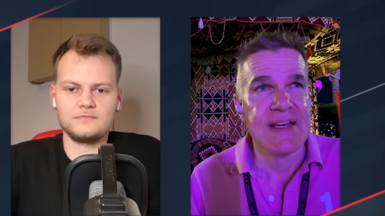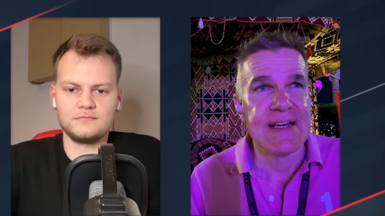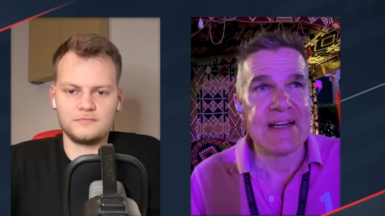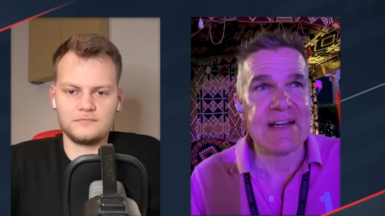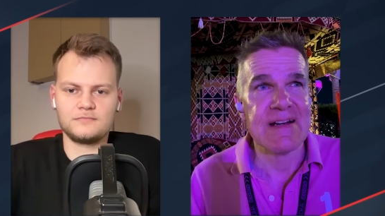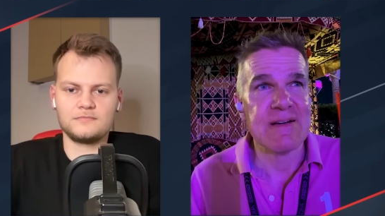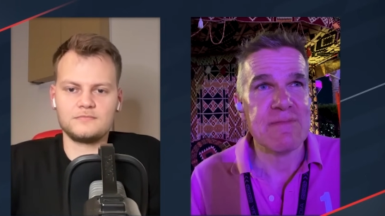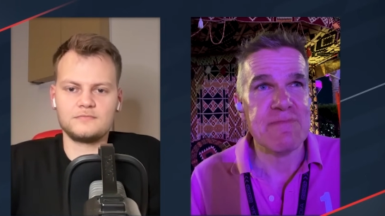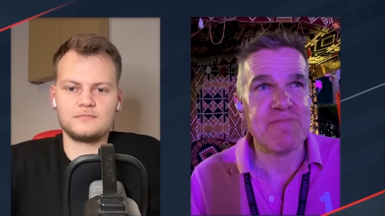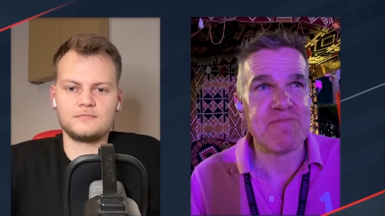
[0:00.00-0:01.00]

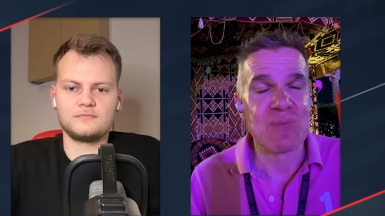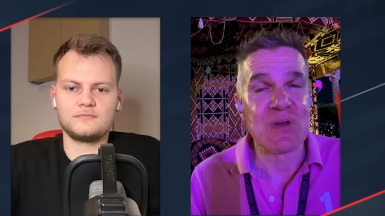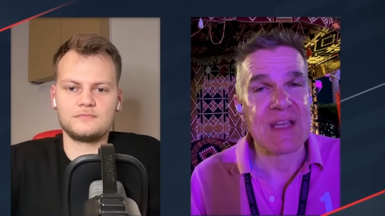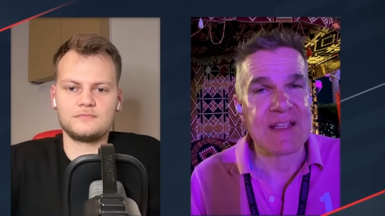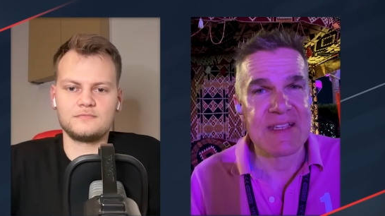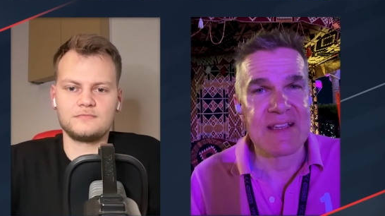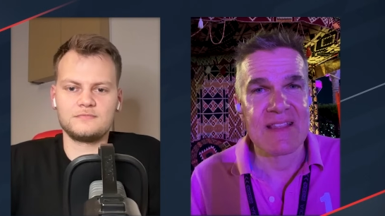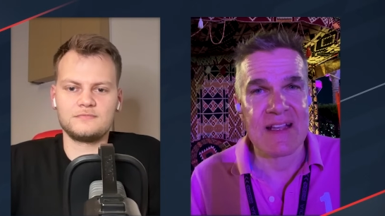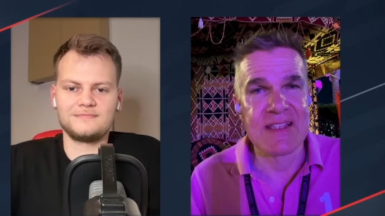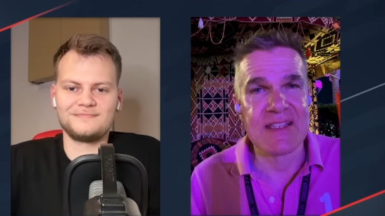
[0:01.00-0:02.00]
Speaker 1: Um, but that's it.
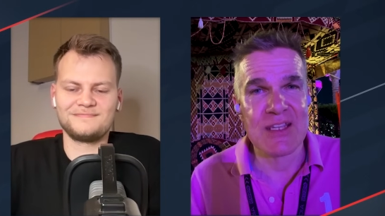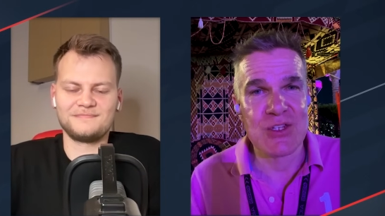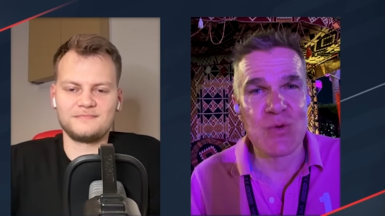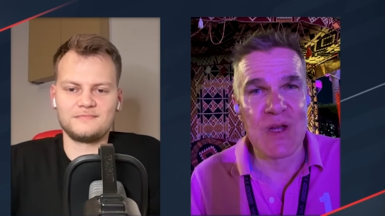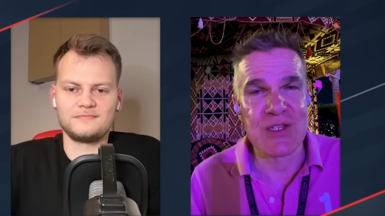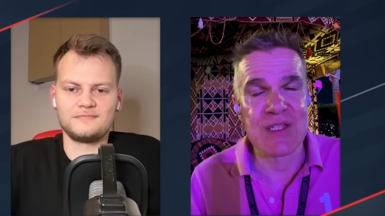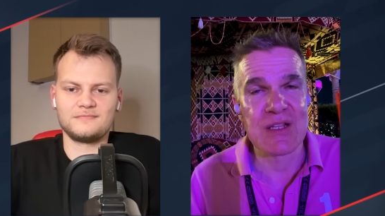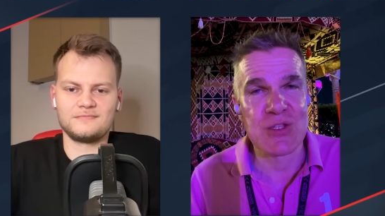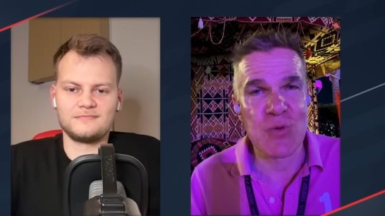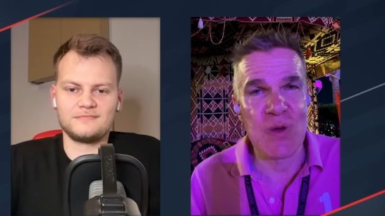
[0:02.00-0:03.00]
That's the situation.
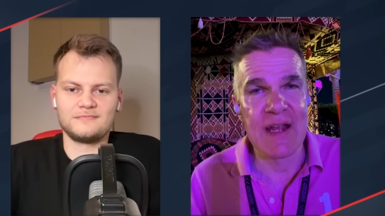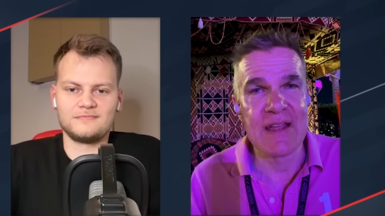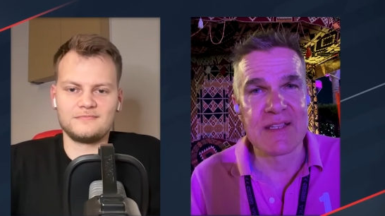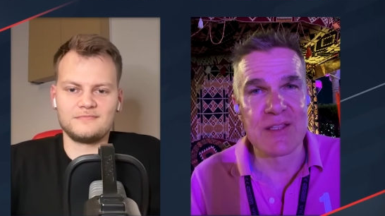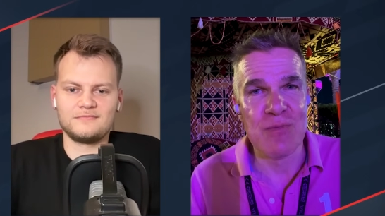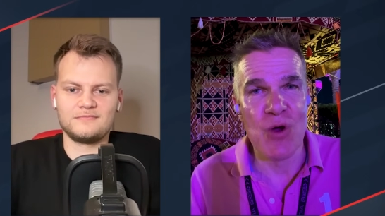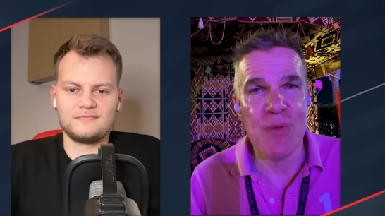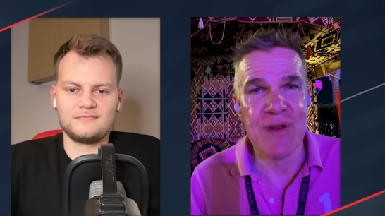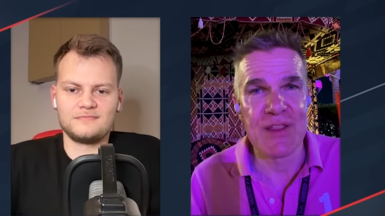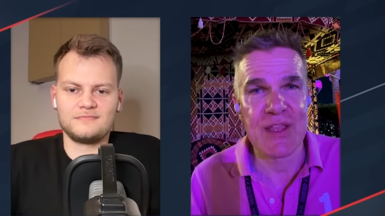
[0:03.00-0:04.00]
That's the way it is at the
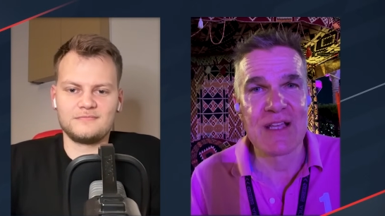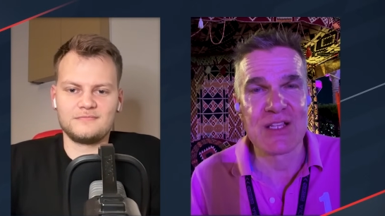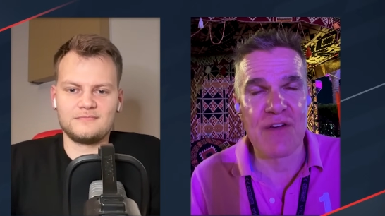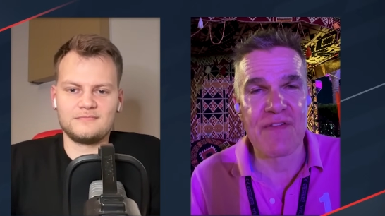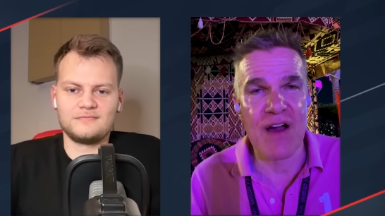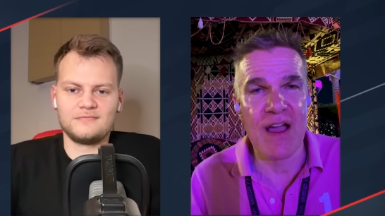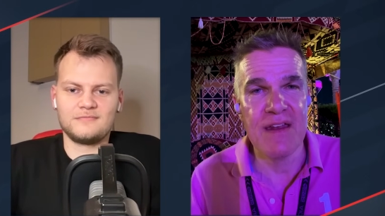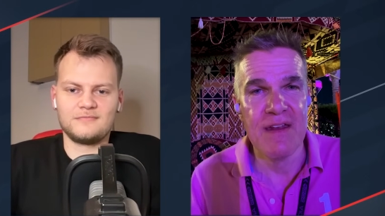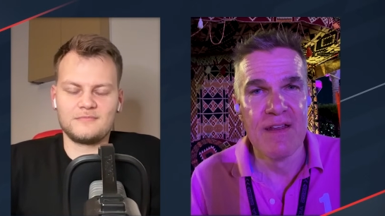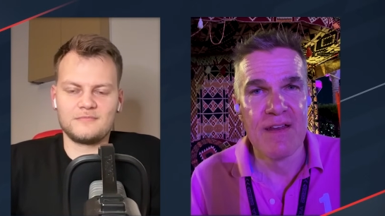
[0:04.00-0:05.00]
moment.
Speaker 2: Things are
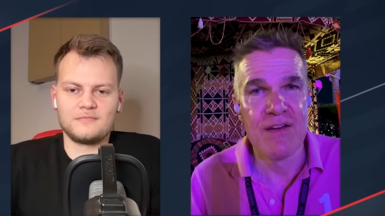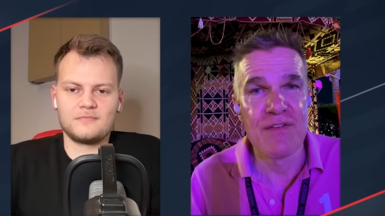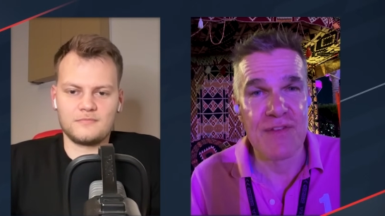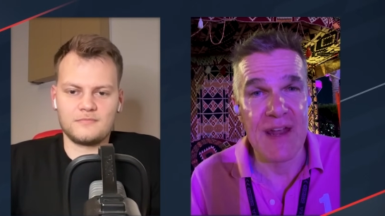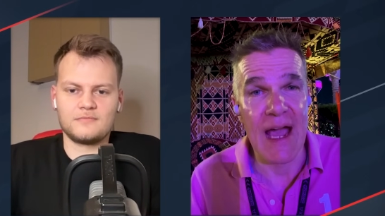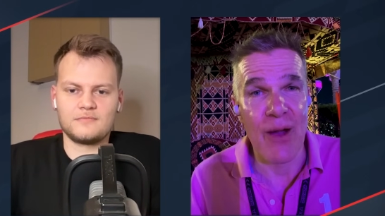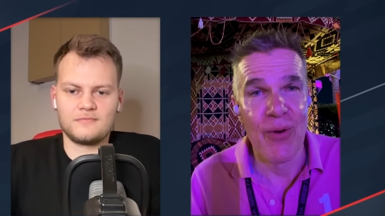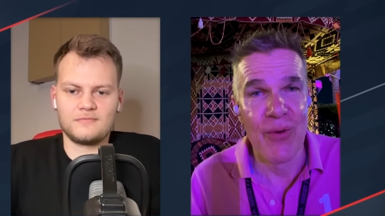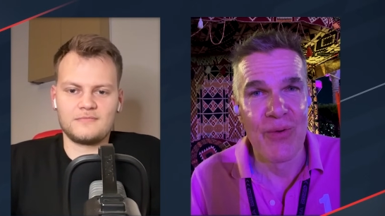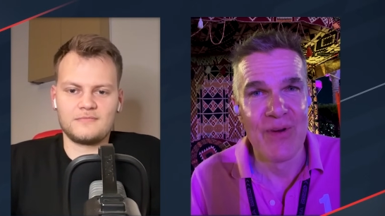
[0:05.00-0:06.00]
fine for now.
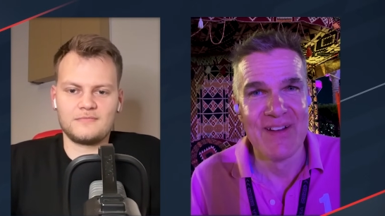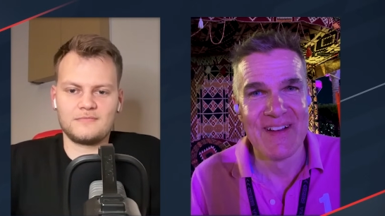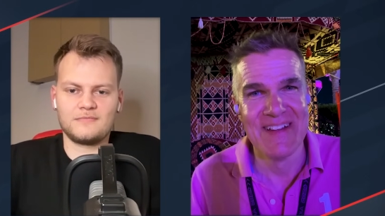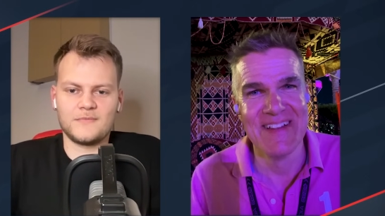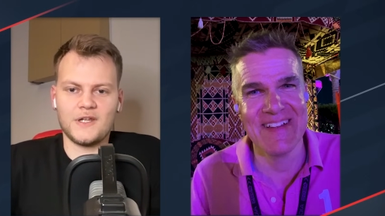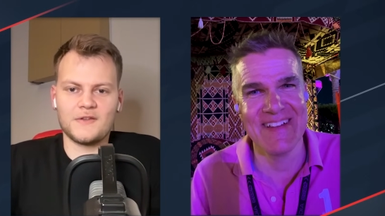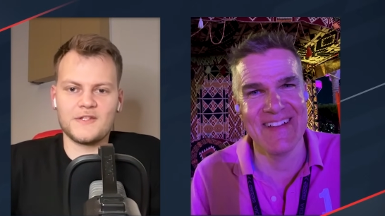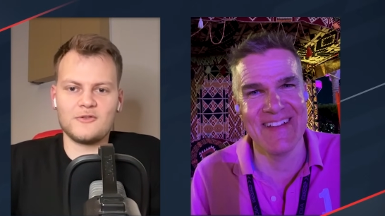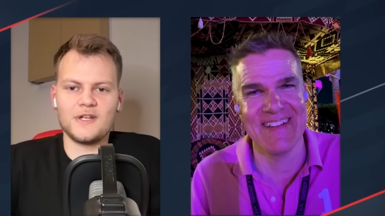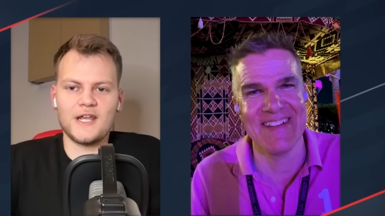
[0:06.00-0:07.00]

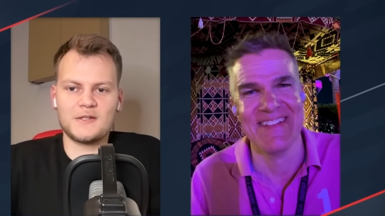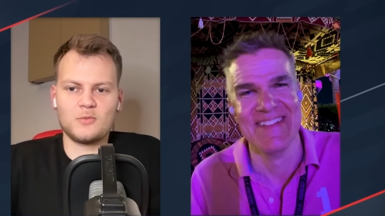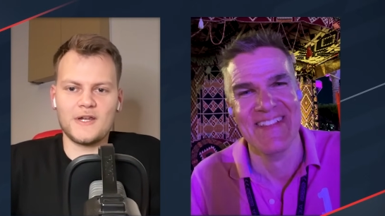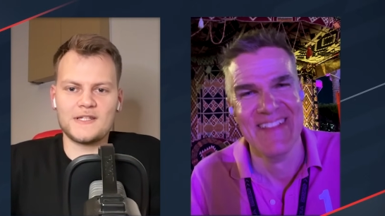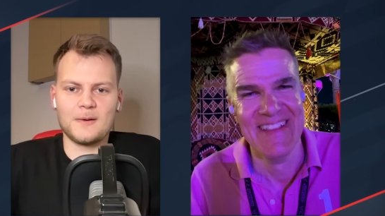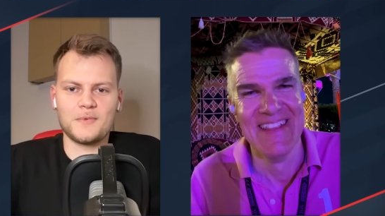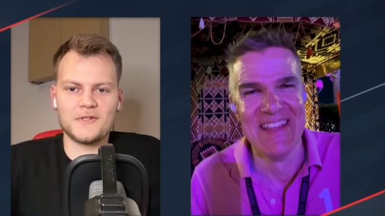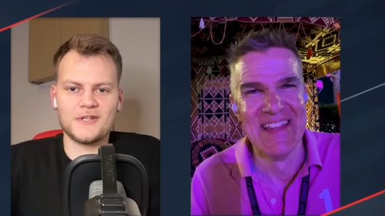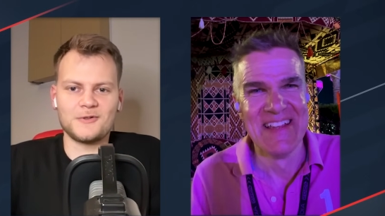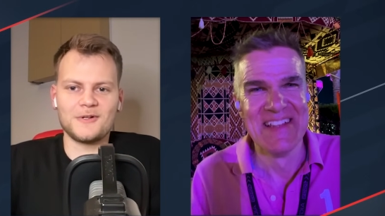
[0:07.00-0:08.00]
Until next week's
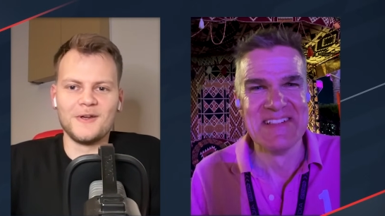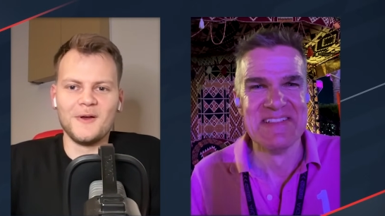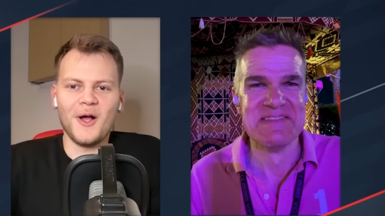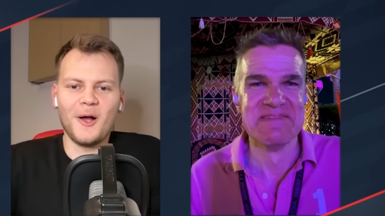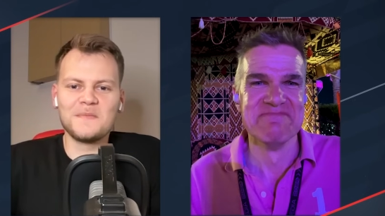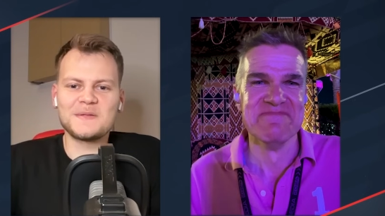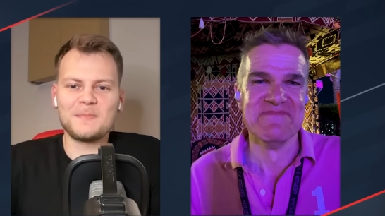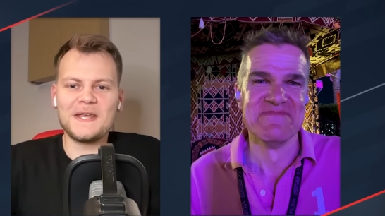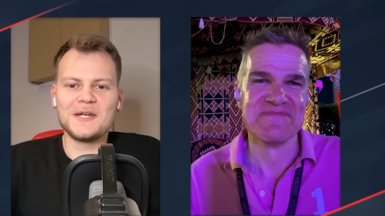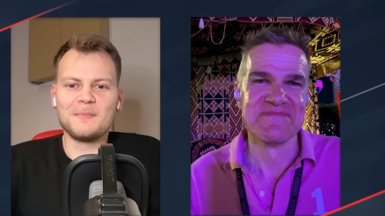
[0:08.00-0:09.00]
episode. Um,
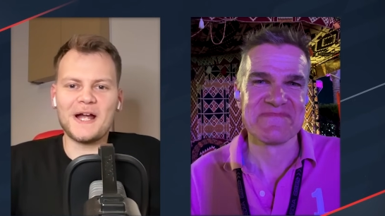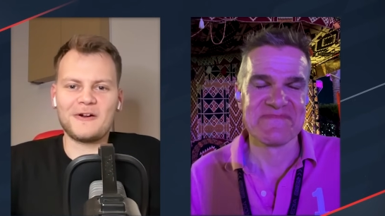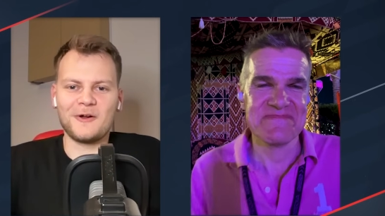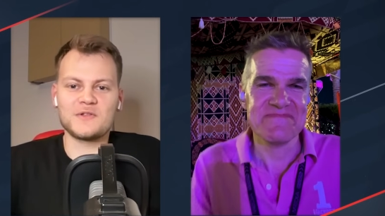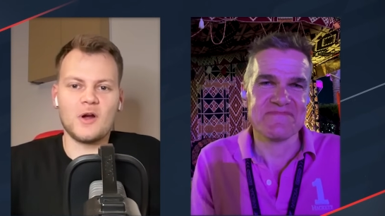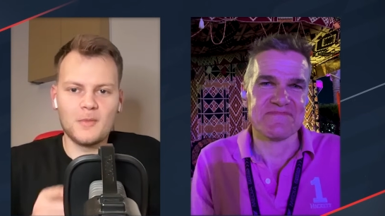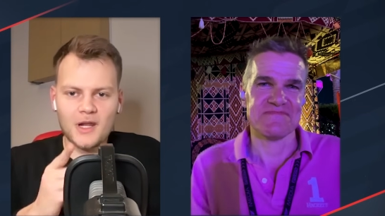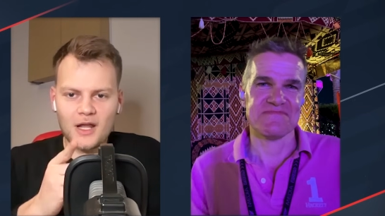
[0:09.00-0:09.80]
speaking of backgrounds, I'm